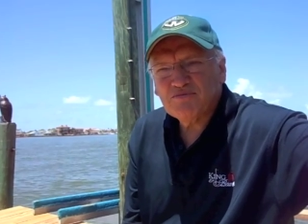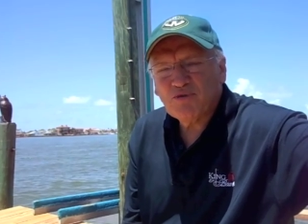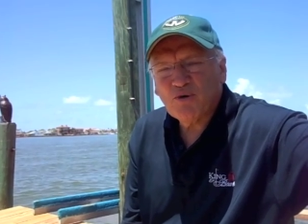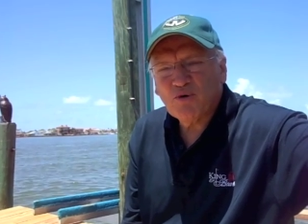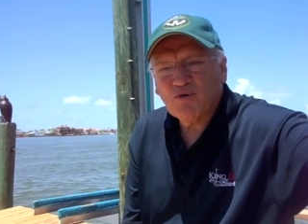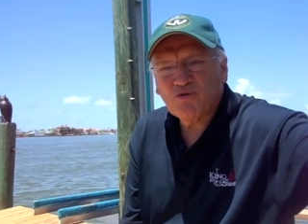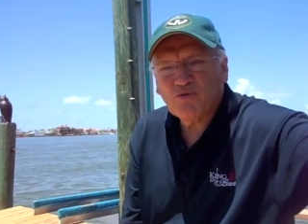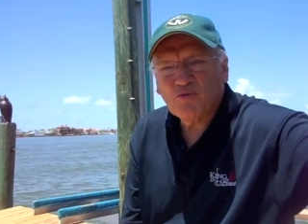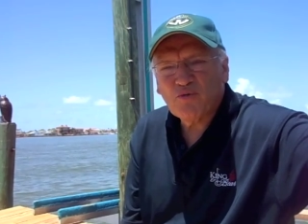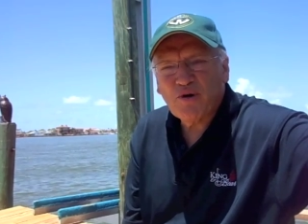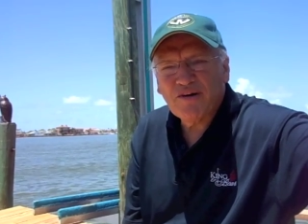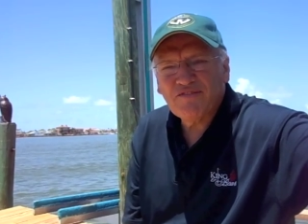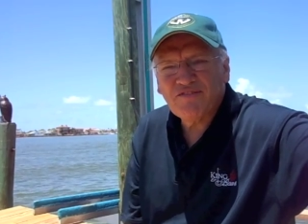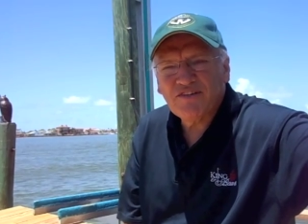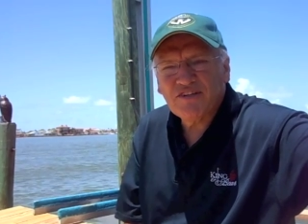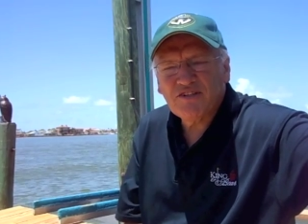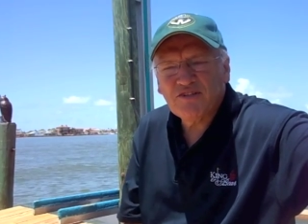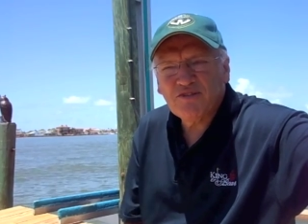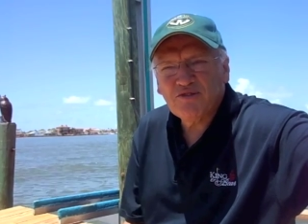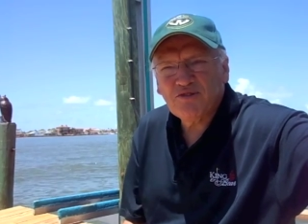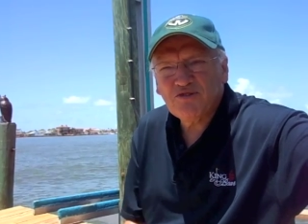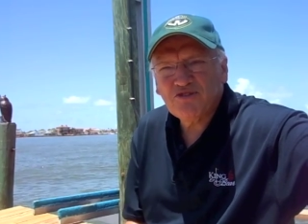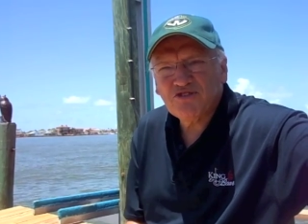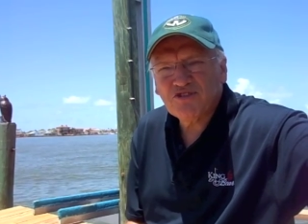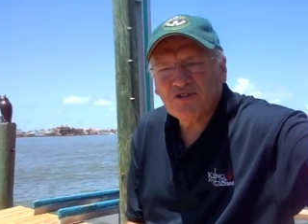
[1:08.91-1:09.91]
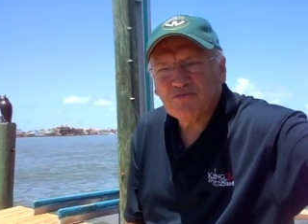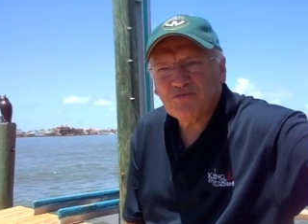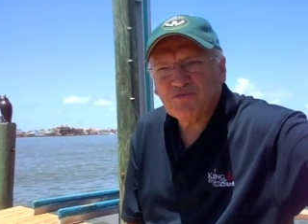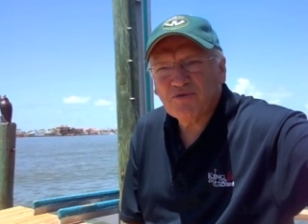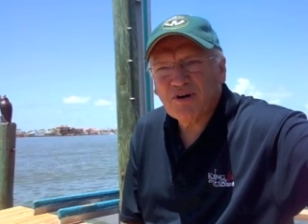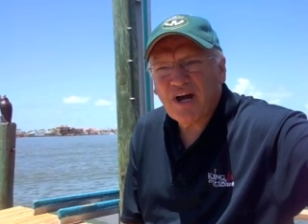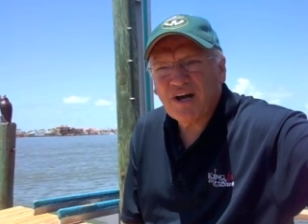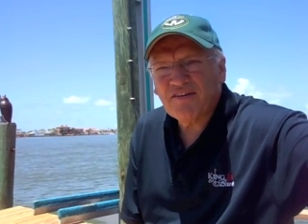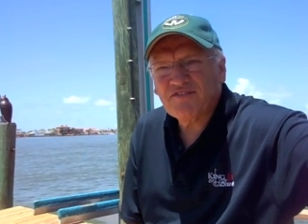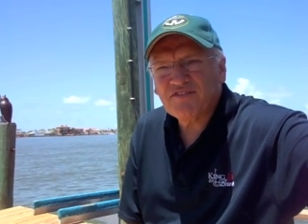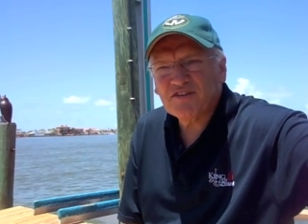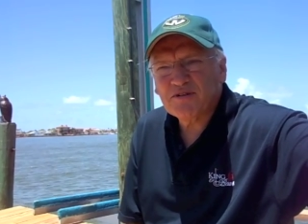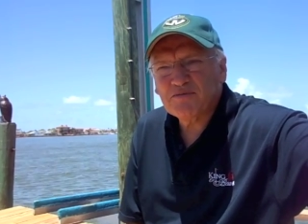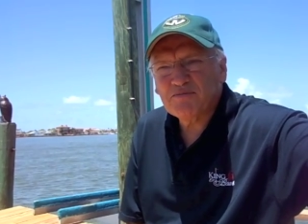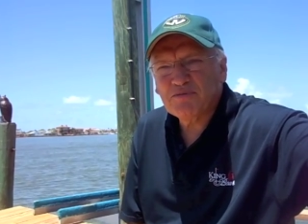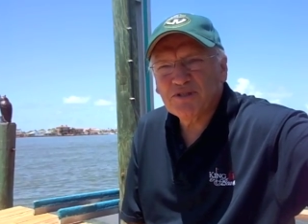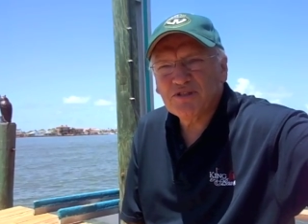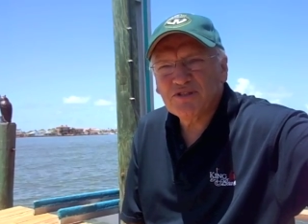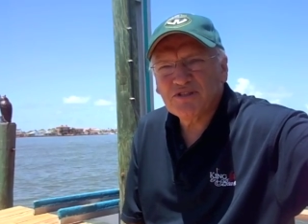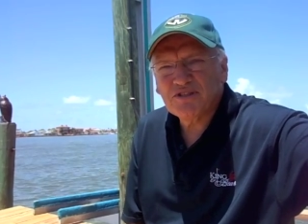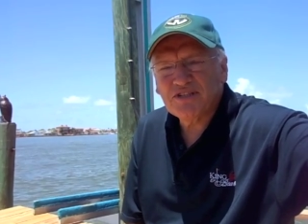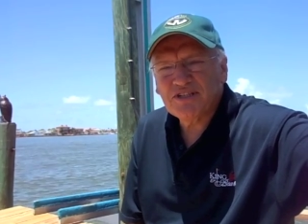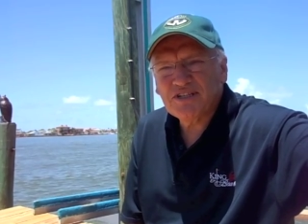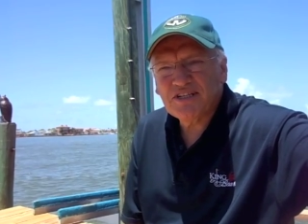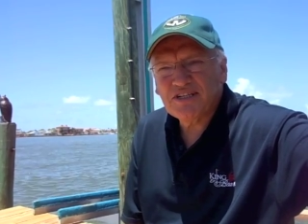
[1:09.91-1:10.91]
both revenues and
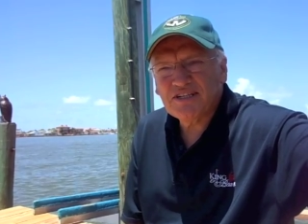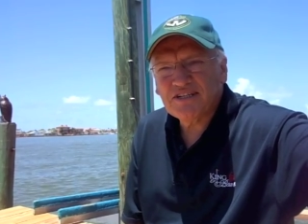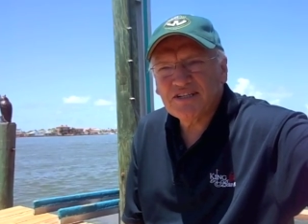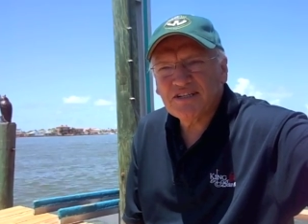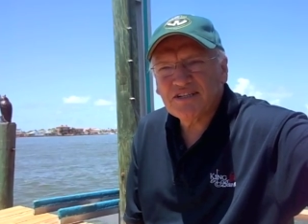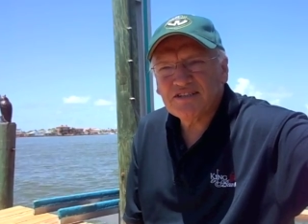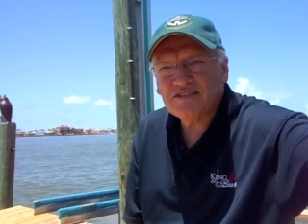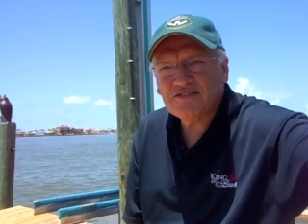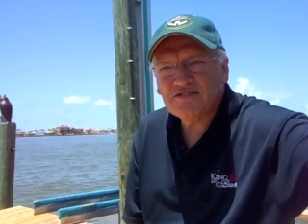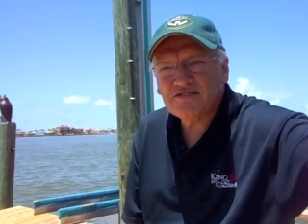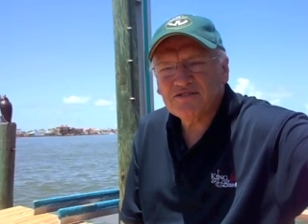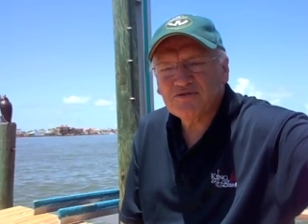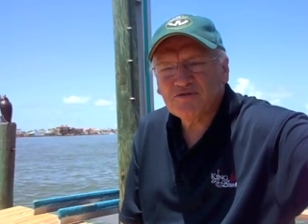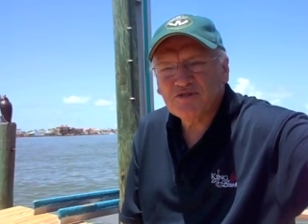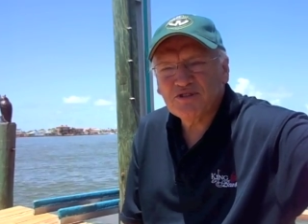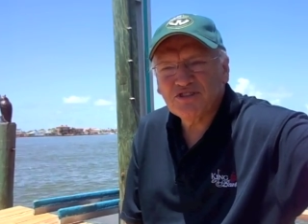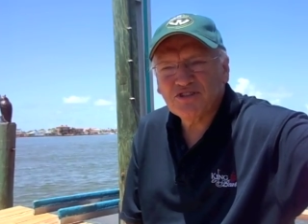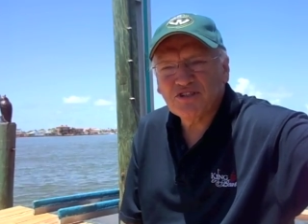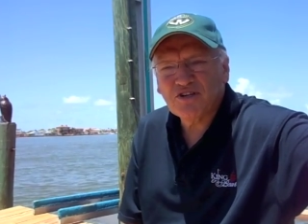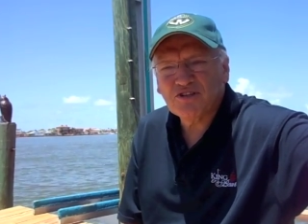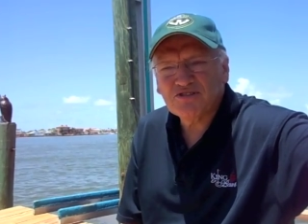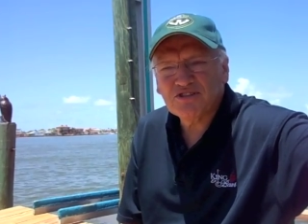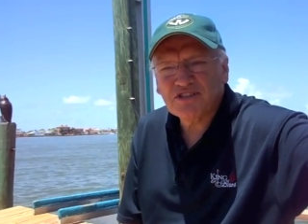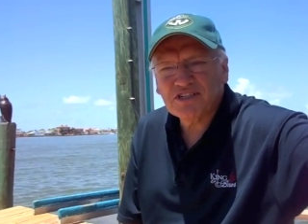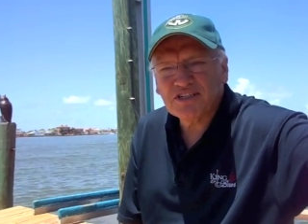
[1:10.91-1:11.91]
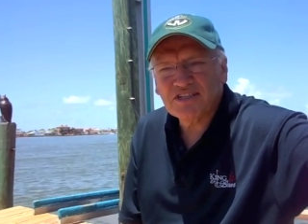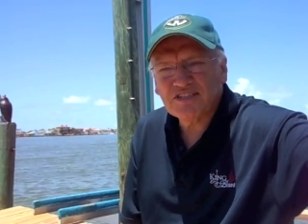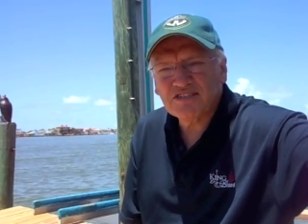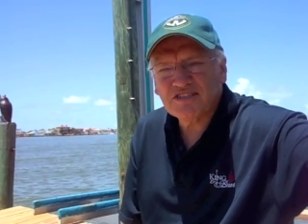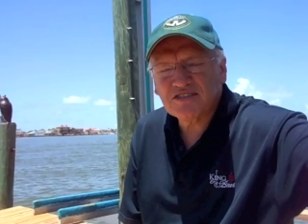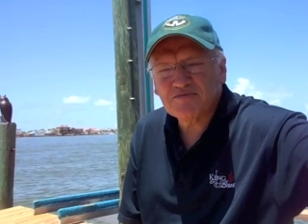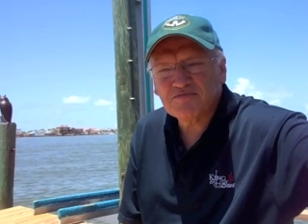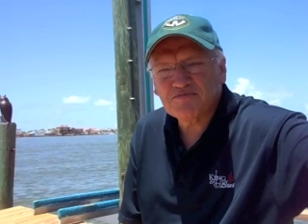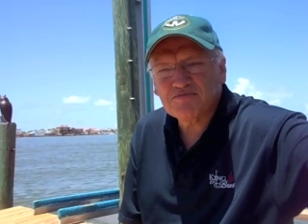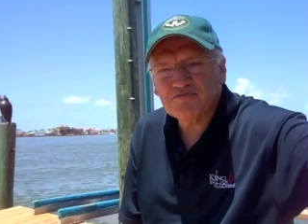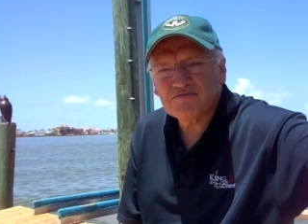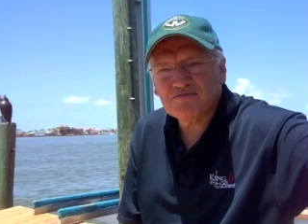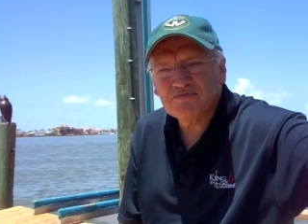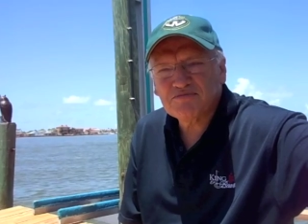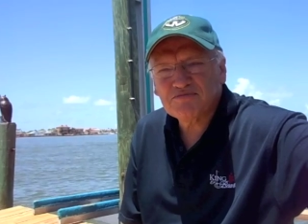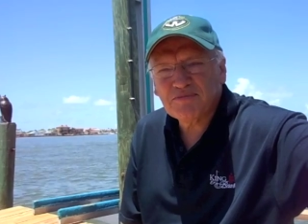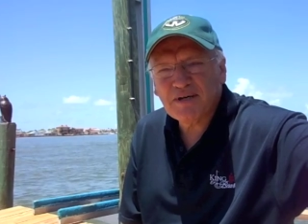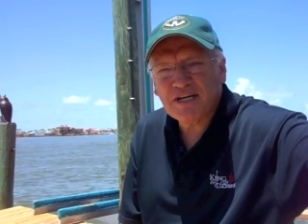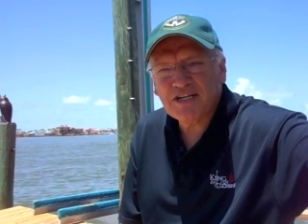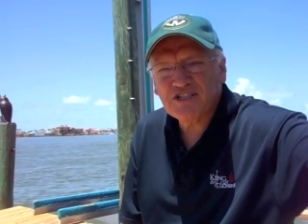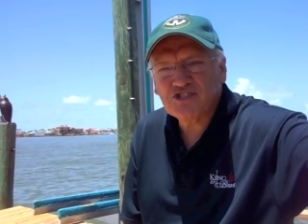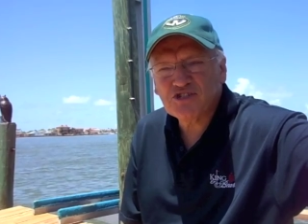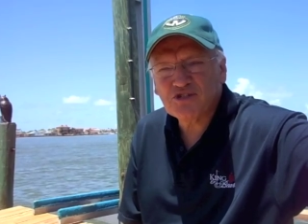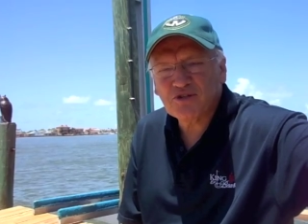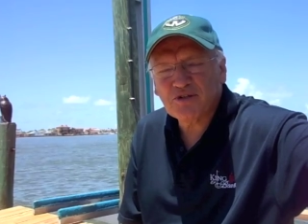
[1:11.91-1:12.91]
profitability, and resulting in some
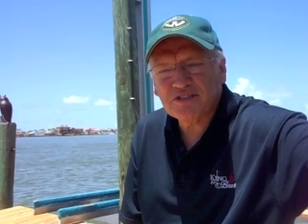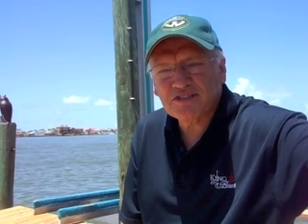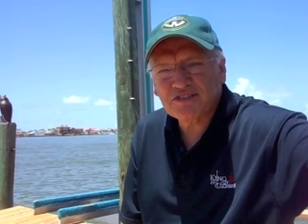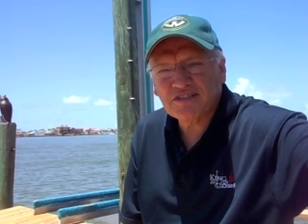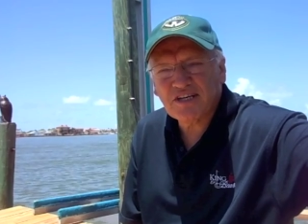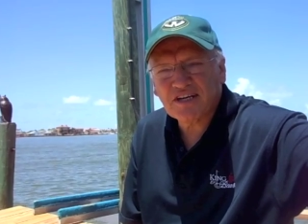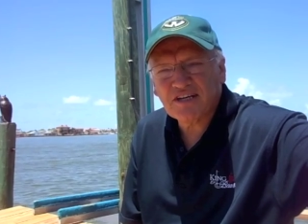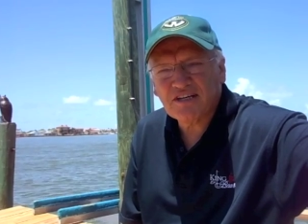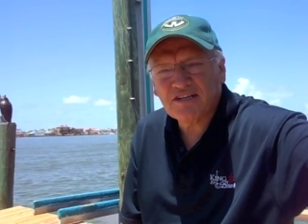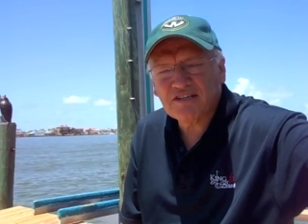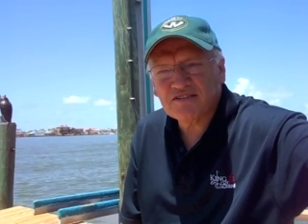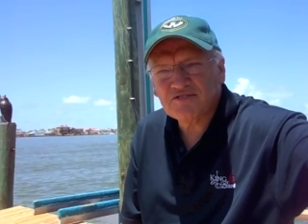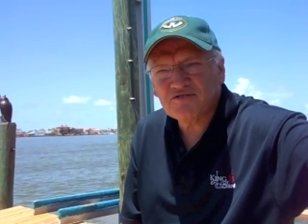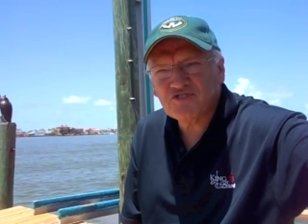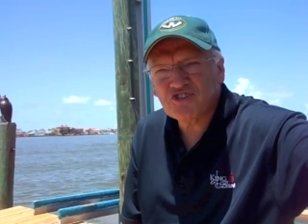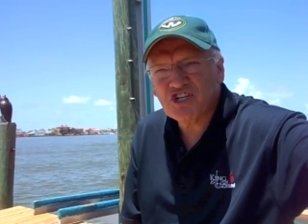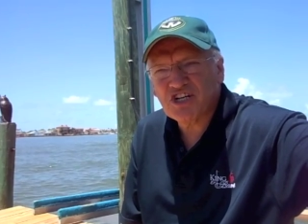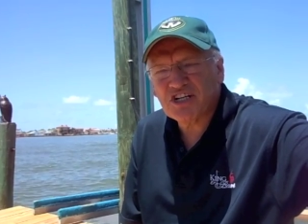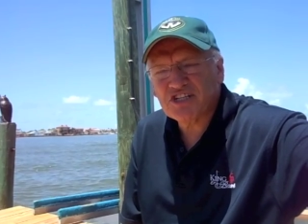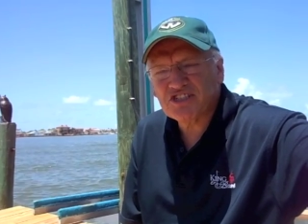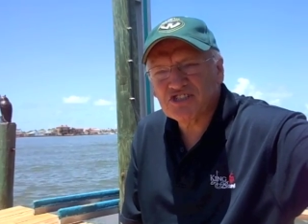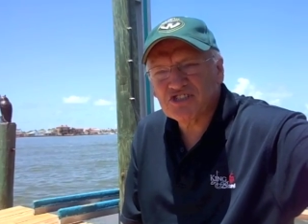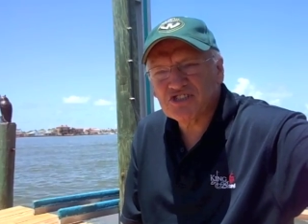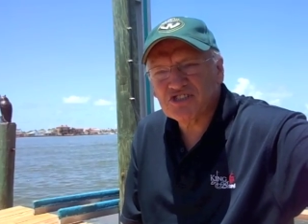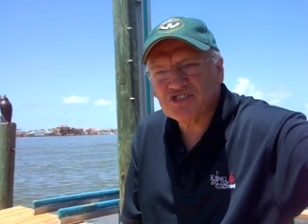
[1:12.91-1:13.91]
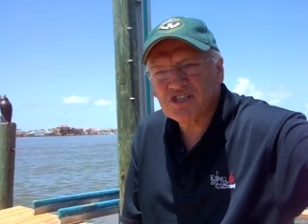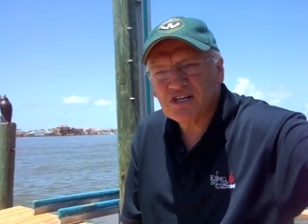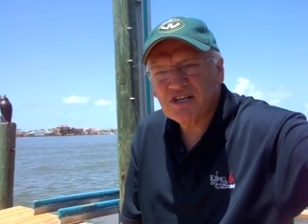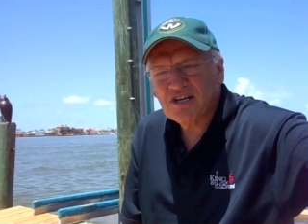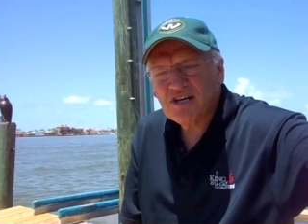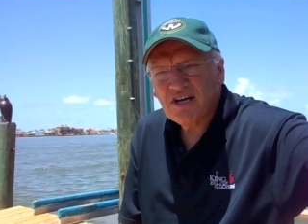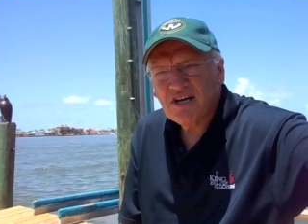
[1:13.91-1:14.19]
major executive changes.